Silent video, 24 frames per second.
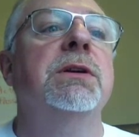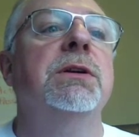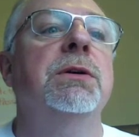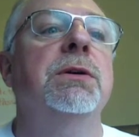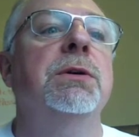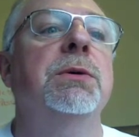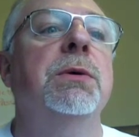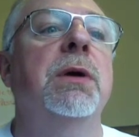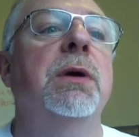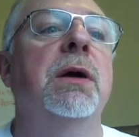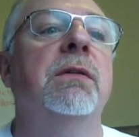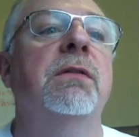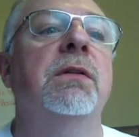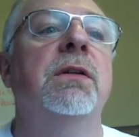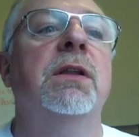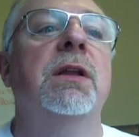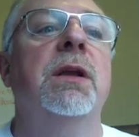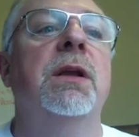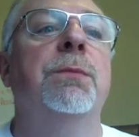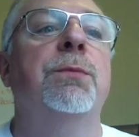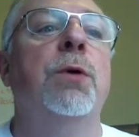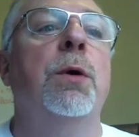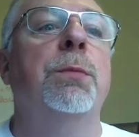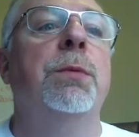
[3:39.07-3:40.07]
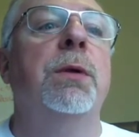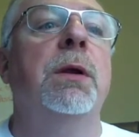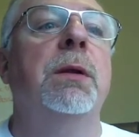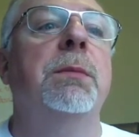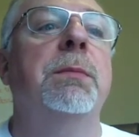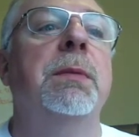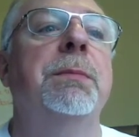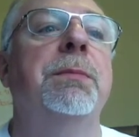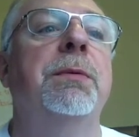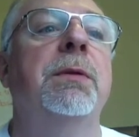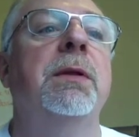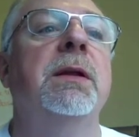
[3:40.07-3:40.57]
to whoever the
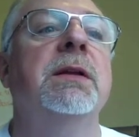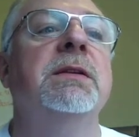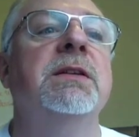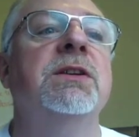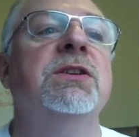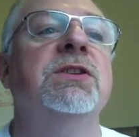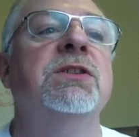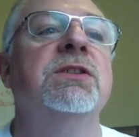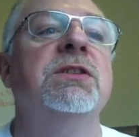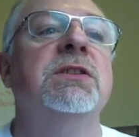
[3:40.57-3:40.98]
appropriate people is,